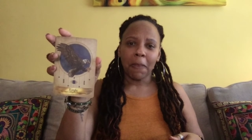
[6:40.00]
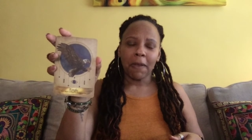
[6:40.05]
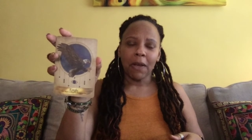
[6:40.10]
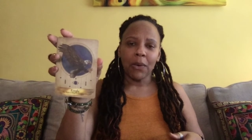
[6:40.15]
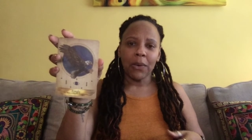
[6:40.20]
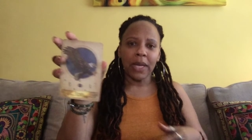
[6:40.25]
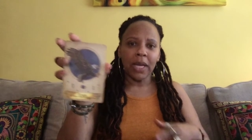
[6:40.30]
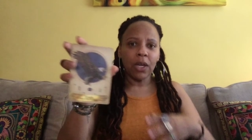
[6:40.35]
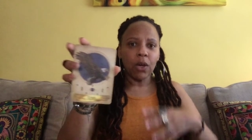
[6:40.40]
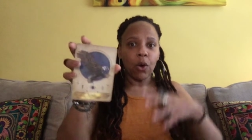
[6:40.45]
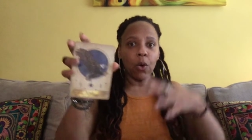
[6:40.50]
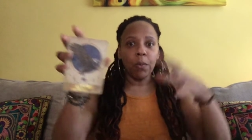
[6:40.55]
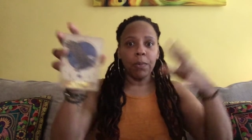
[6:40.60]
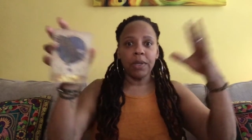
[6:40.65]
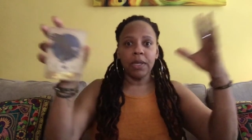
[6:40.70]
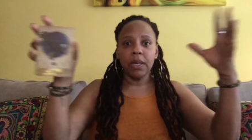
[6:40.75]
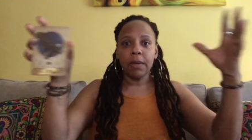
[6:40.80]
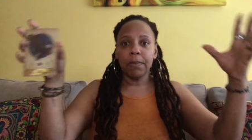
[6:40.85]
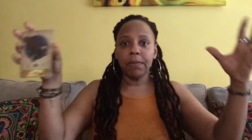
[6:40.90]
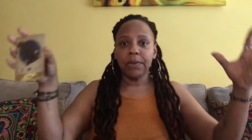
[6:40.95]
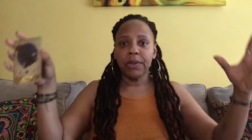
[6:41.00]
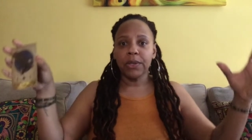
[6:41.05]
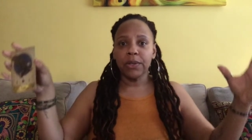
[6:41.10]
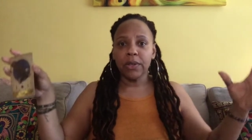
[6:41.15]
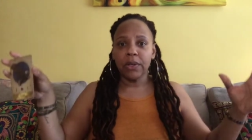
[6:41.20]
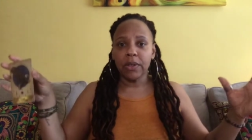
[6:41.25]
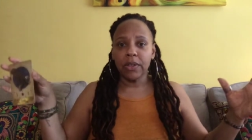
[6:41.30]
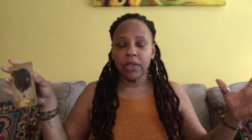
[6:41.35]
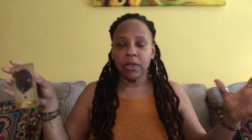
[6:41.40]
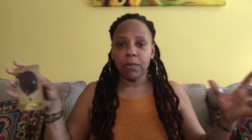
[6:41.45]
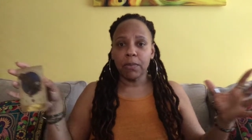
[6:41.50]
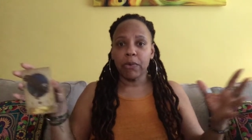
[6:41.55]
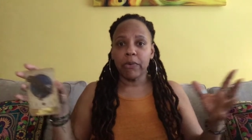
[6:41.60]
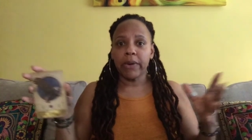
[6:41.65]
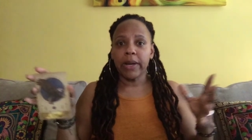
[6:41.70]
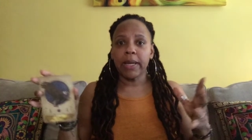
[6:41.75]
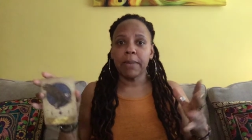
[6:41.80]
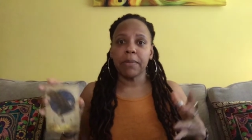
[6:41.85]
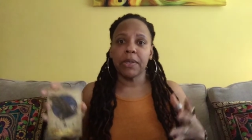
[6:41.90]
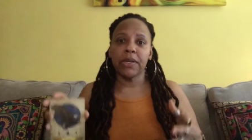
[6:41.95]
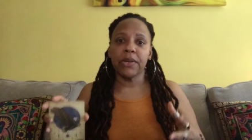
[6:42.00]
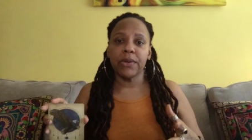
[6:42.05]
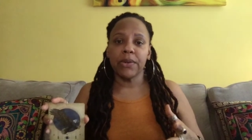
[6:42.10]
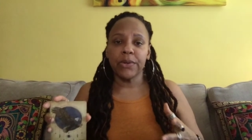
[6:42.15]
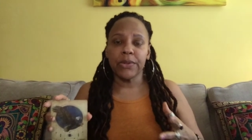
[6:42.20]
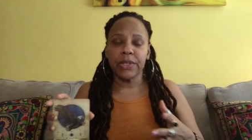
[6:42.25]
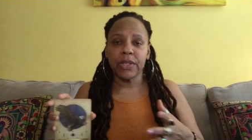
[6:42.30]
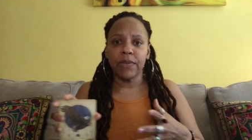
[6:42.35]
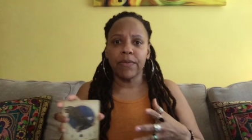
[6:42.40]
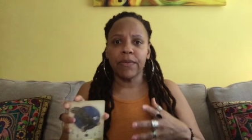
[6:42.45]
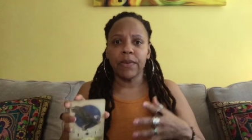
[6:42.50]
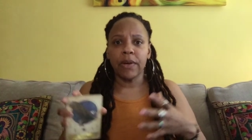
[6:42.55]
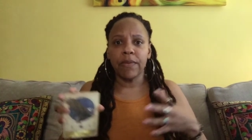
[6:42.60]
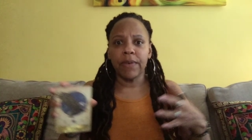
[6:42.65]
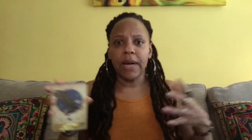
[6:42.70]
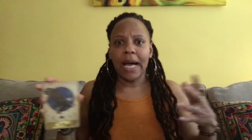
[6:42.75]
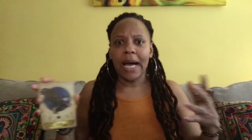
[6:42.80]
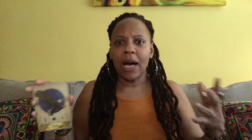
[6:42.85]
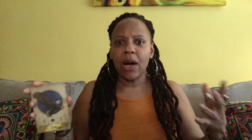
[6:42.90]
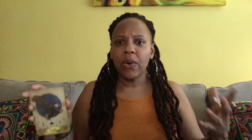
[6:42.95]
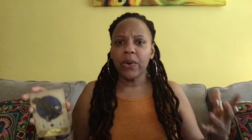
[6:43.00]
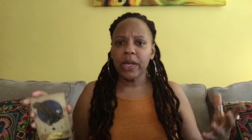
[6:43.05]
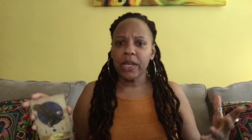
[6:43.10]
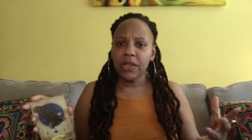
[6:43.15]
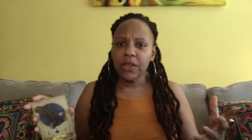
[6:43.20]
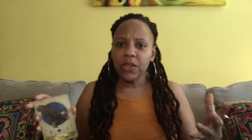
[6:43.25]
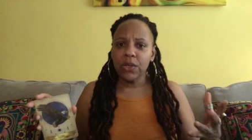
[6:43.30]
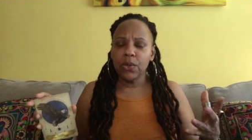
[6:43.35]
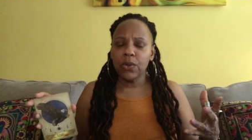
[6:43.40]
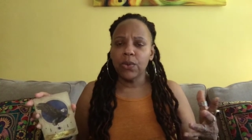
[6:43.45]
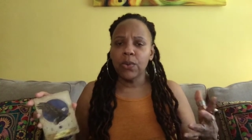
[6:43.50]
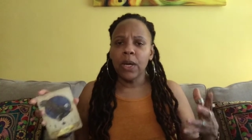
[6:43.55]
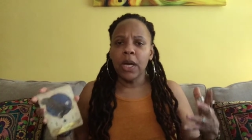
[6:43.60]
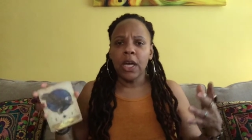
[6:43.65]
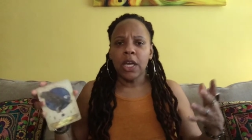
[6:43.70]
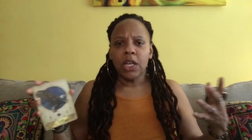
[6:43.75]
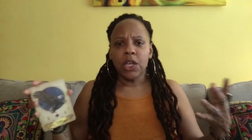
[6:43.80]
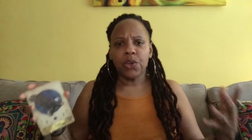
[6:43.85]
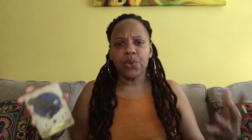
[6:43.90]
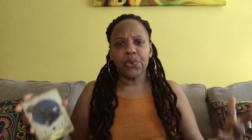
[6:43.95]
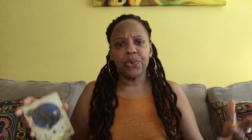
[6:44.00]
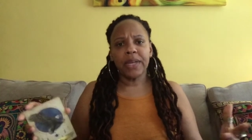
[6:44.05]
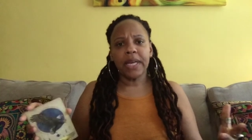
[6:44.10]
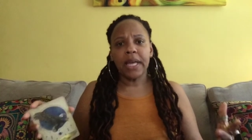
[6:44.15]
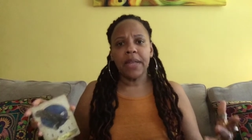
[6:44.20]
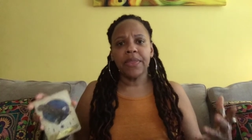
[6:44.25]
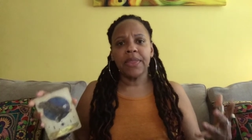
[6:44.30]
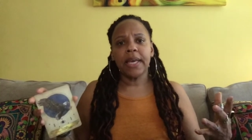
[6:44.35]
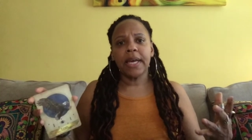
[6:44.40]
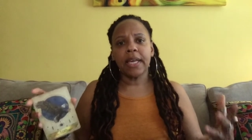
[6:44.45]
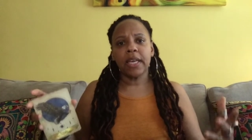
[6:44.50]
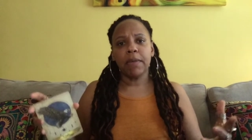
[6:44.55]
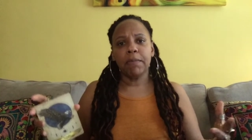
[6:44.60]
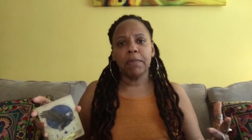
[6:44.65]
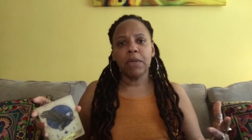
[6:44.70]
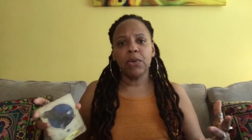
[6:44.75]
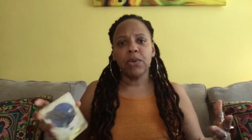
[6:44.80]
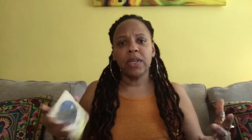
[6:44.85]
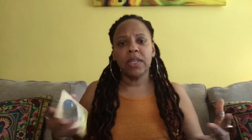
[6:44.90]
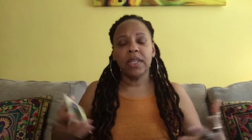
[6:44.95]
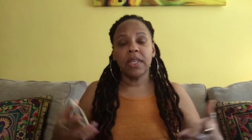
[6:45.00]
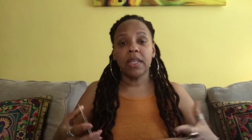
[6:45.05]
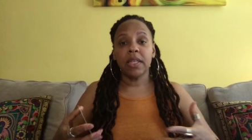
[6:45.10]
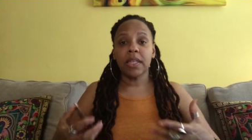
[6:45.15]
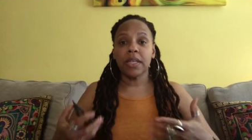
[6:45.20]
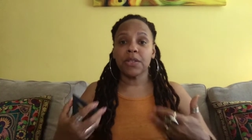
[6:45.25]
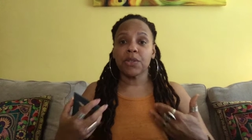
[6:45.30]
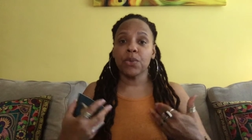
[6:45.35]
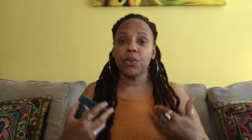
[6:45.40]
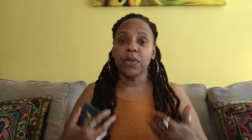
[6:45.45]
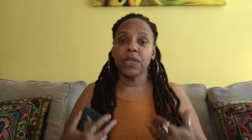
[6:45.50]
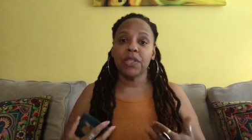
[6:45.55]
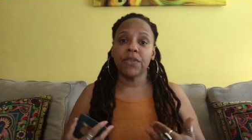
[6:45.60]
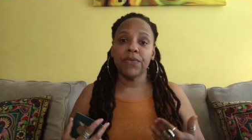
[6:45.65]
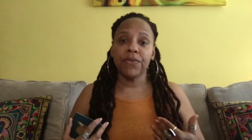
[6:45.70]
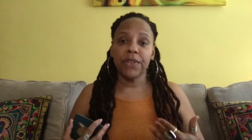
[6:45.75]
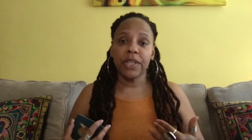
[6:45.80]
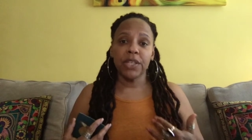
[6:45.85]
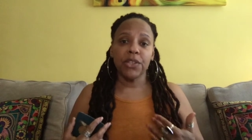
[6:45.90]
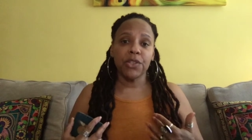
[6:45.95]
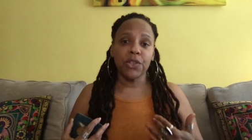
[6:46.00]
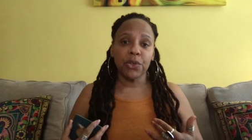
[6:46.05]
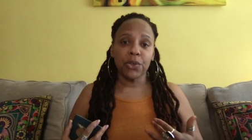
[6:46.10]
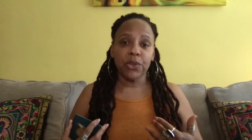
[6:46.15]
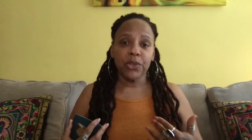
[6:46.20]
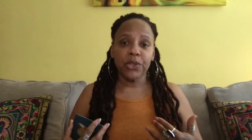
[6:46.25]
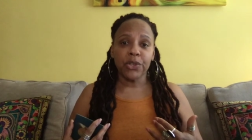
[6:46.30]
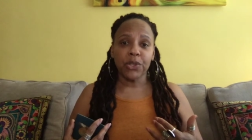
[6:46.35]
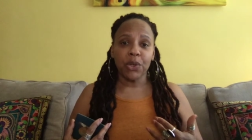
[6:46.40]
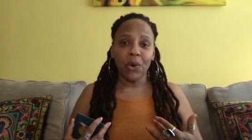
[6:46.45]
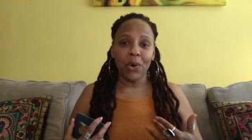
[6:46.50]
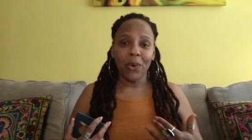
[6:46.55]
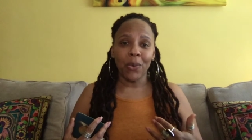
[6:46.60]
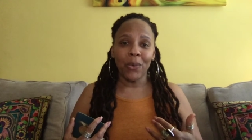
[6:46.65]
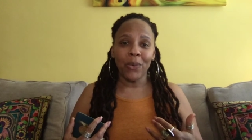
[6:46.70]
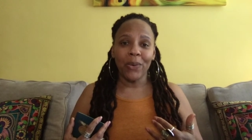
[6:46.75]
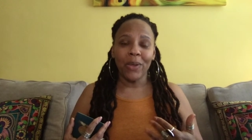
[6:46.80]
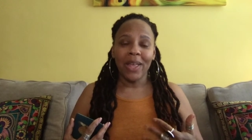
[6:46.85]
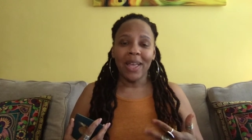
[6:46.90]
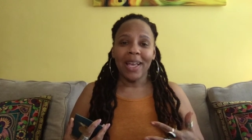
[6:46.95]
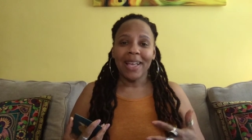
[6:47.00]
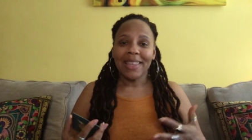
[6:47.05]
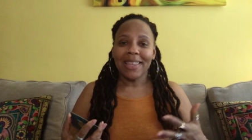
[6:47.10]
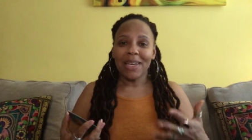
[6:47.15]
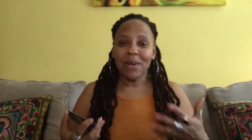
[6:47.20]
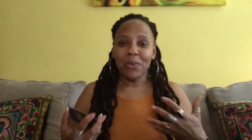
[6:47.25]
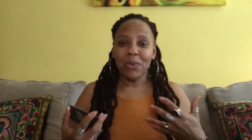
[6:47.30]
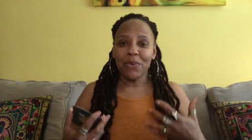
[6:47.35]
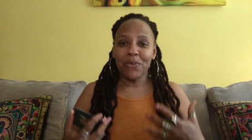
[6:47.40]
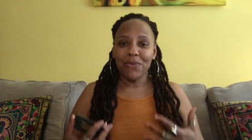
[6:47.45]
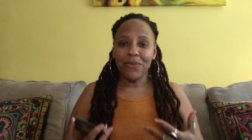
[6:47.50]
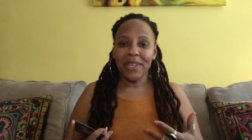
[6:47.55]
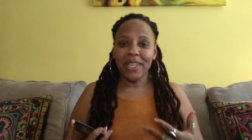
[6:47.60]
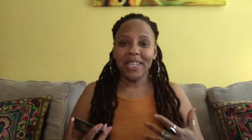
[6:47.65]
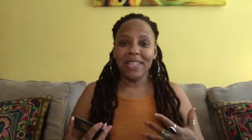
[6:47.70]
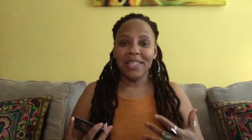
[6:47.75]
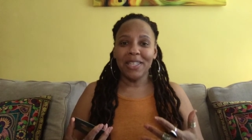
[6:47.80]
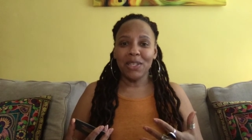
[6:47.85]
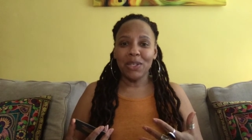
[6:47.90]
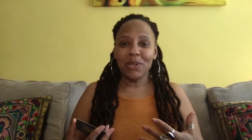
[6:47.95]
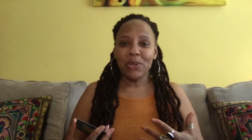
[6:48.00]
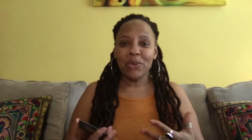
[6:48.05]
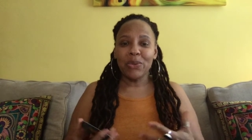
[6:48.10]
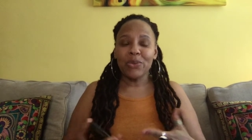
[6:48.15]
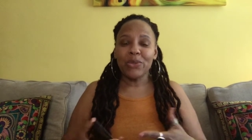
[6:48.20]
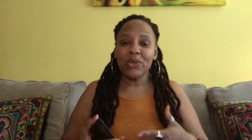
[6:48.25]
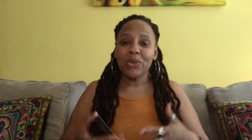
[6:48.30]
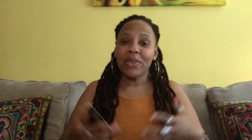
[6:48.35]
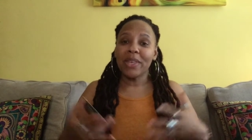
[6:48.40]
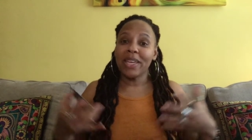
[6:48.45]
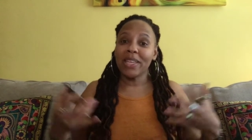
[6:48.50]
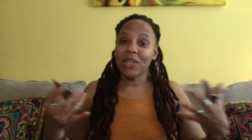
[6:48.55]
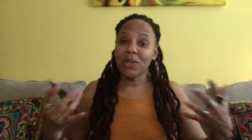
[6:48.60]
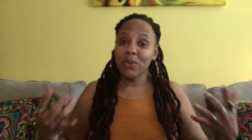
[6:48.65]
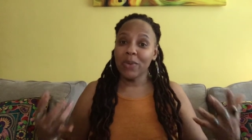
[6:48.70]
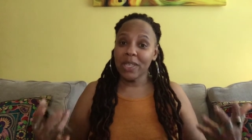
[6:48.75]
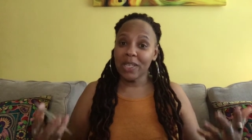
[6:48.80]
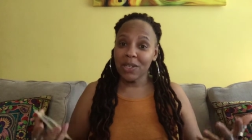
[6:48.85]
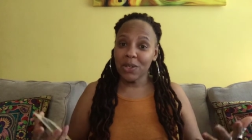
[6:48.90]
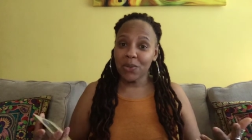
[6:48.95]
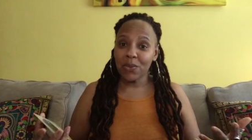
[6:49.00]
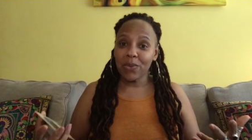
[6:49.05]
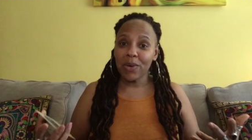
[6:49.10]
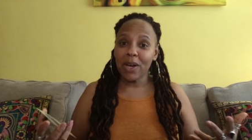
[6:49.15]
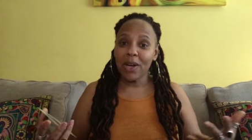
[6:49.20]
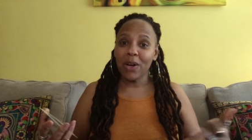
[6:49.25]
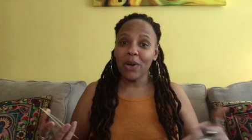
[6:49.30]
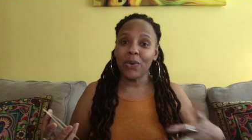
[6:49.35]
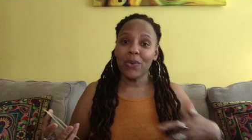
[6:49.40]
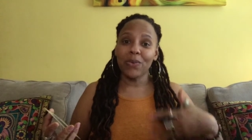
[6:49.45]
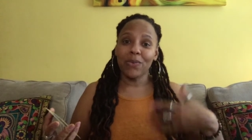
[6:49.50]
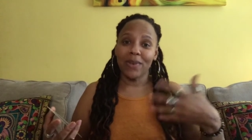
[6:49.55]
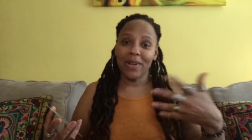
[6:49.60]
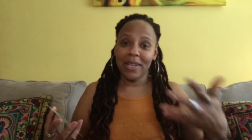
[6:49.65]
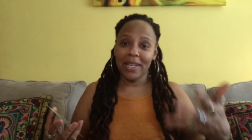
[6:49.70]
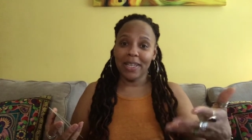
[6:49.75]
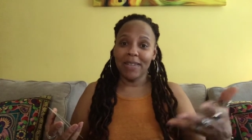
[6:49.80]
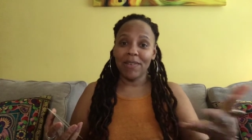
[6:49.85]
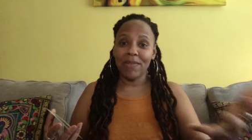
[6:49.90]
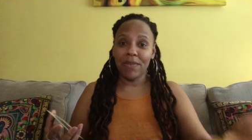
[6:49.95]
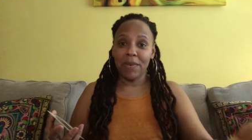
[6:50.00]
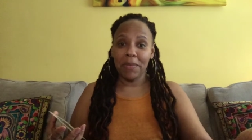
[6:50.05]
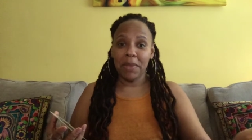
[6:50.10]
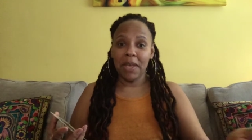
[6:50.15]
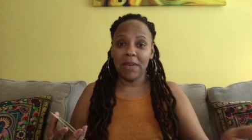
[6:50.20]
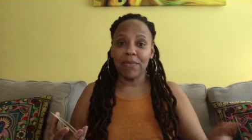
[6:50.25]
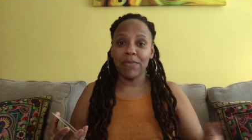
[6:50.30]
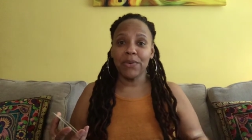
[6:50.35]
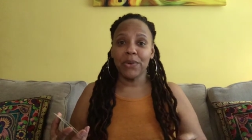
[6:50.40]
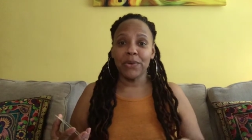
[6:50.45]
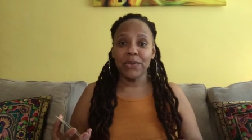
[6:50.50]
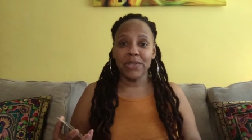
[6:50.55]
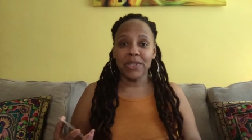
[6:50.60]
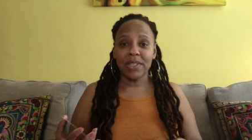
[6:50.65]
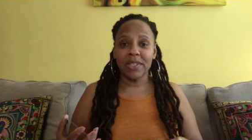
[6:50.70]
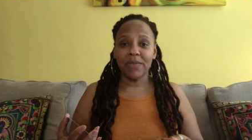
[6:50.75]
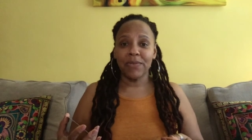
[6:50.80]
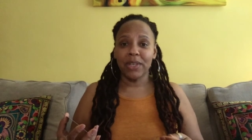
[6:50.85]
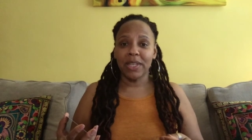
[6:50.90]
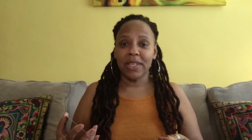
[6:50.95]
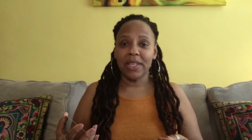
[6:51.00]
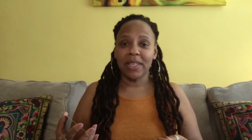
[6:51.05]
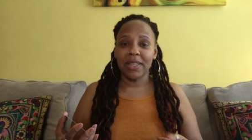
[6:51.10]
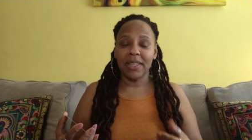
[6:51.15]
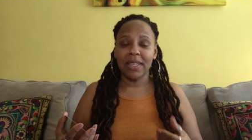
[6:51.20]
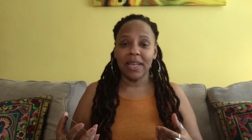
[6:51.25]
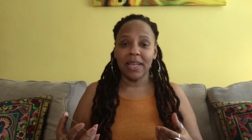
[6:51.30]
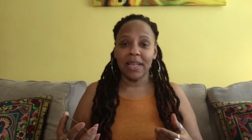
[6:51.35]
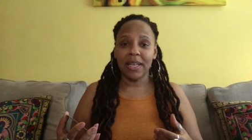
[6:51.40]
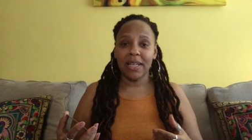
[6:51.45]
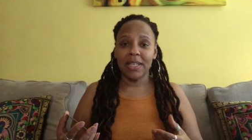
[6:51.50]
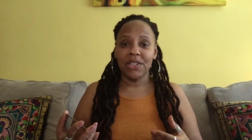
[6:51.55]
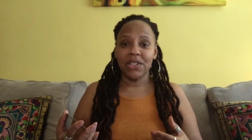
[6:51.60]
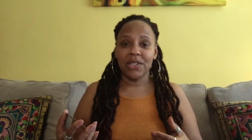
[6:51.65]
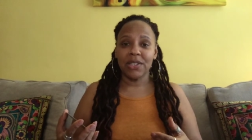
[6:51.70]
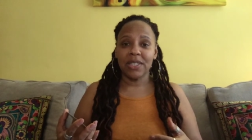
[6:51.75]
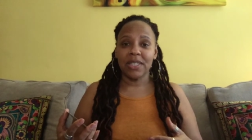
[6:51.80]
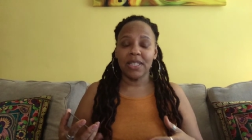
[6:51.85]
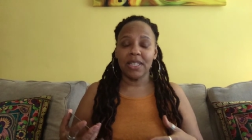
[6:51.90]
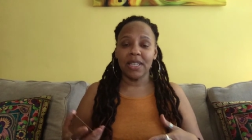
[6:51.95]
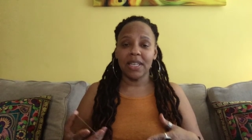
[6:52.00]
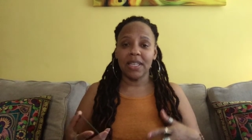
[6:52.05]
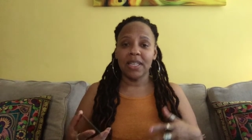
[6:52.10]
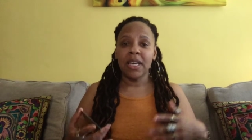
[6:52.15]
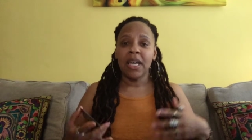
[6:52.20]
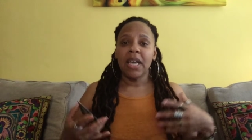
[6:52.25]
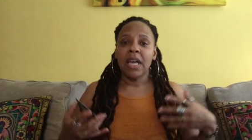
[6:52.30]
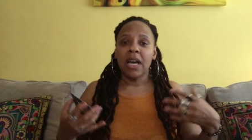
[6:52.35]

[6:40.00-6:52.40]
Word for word: okay open up your your parameters of, of how can you create that community that's going to feed your soul that will feed you so that you can grow right from that first reading that i just did